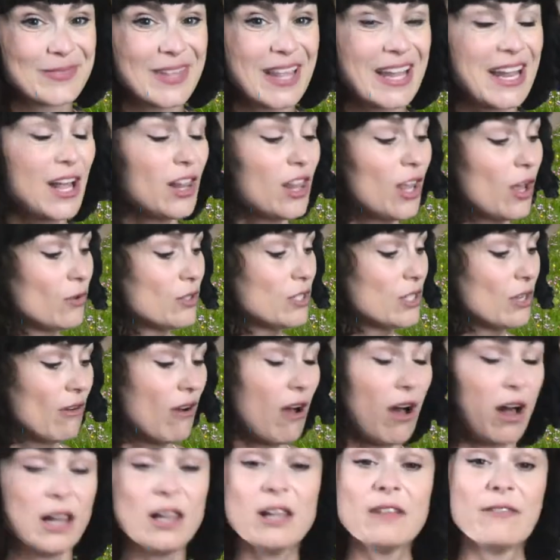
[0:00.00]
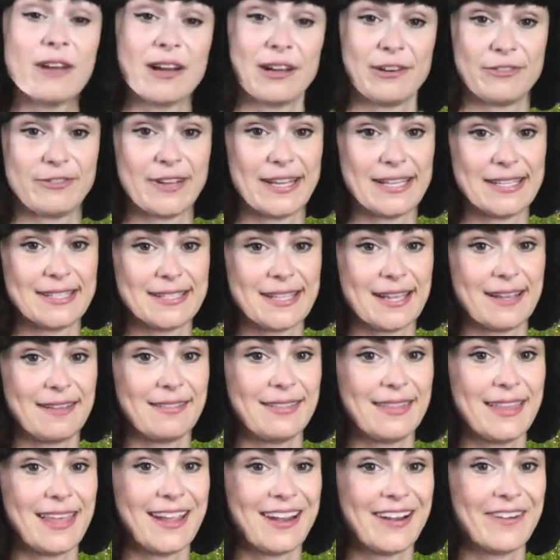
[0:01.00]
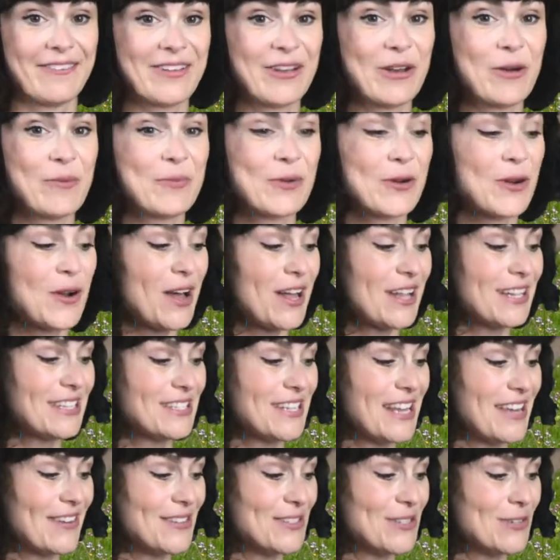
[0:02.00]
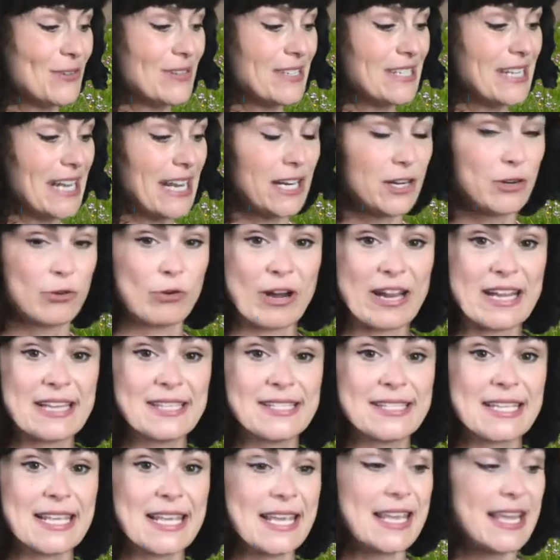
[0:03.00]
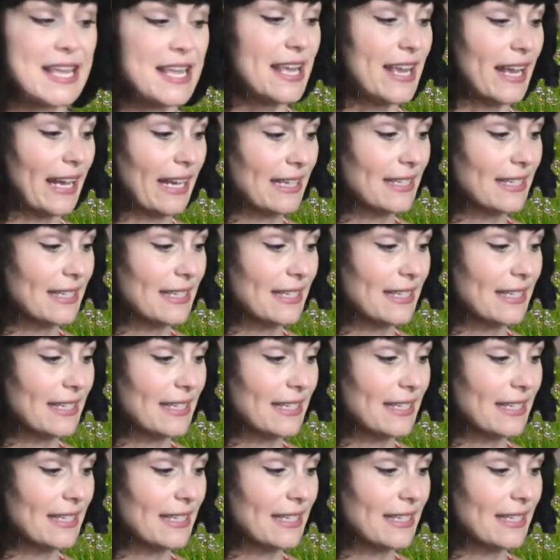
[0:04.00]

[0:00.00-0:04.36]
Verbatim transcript: And hello to all of our friends. Hello to all of our friends. You're all tuned in, Gracie and